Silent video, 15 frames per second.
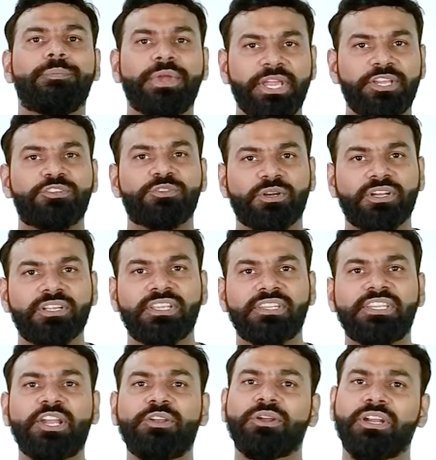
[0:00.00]
Make sure
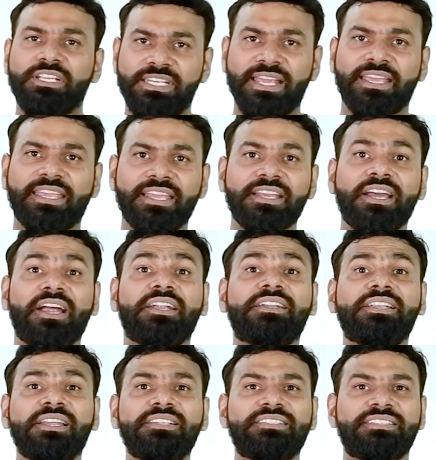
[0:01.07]
that you are taking
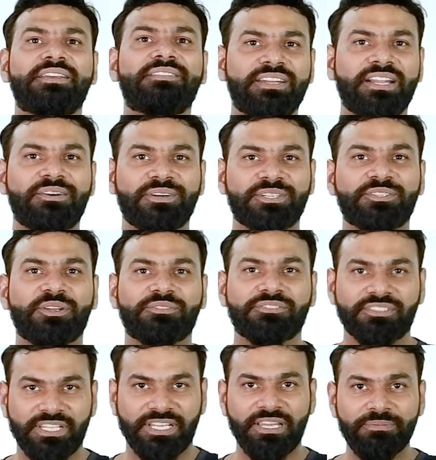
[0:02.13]
at least 7 hours of
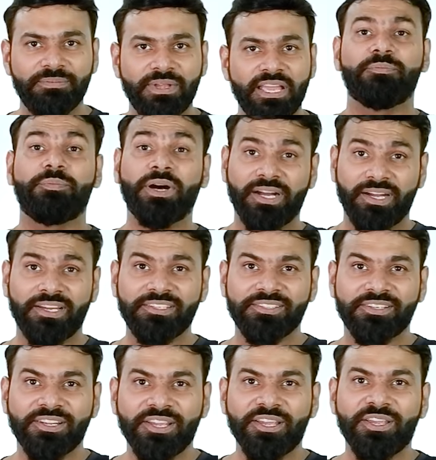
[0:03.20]
sleep,
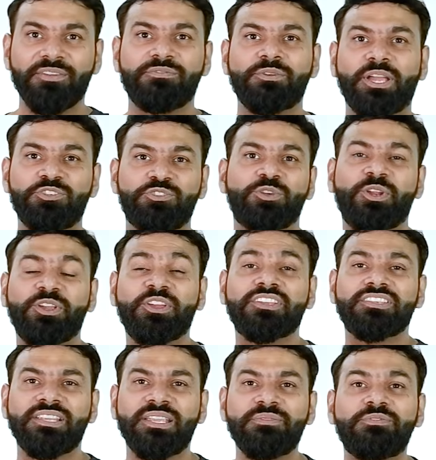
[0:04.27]
but if you're ensuring
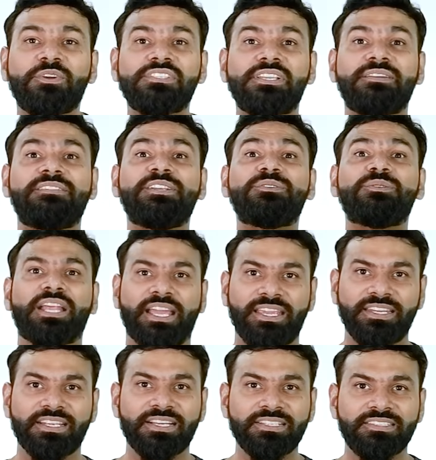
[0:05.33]
your sleep for 7 to
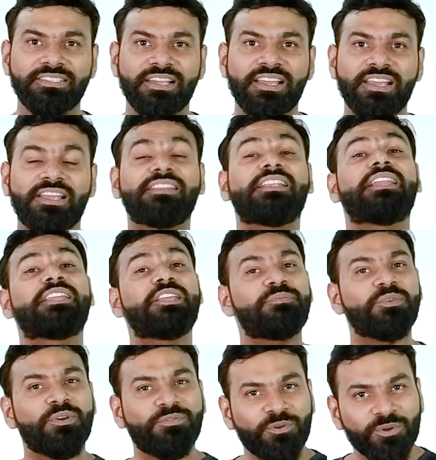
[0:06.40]
9 hours, then
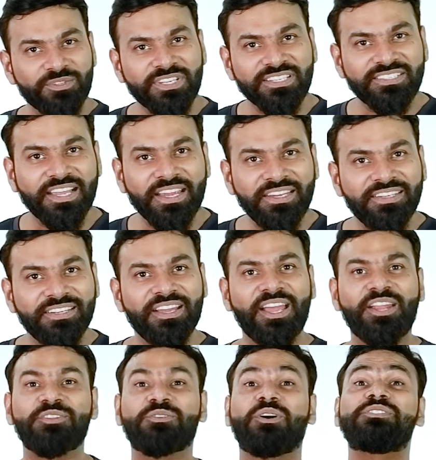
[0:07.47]
keep your phones aside
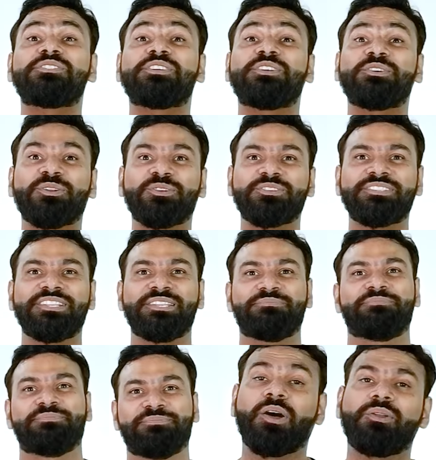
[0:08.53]
and concentrate on your sleep.
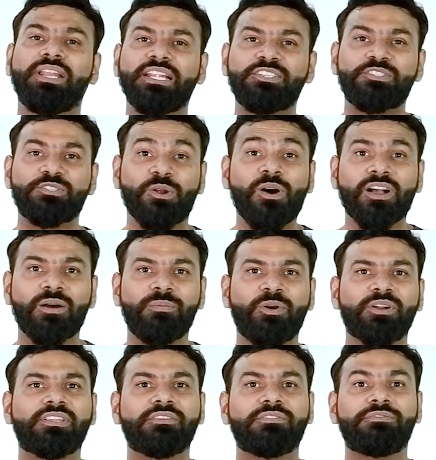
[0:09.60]
Now let's talk
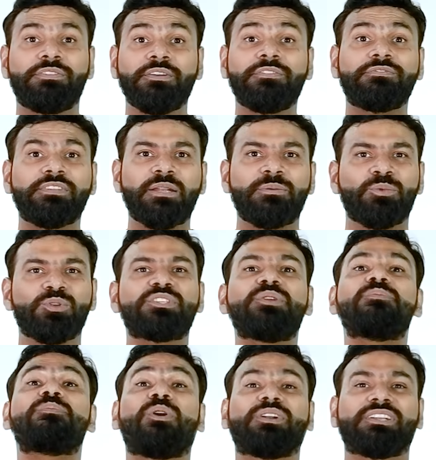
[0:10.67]
about the fifth and most
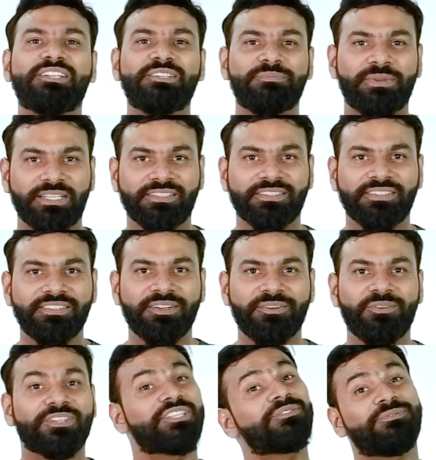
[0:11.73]
important
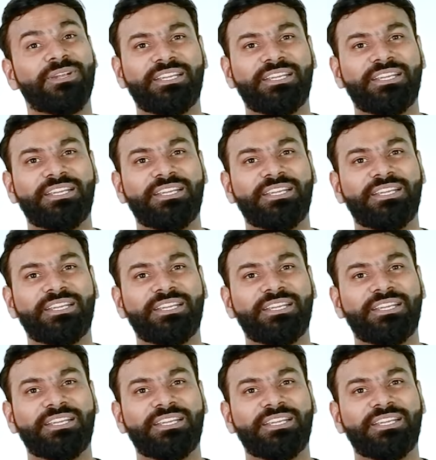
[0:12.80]
method, which is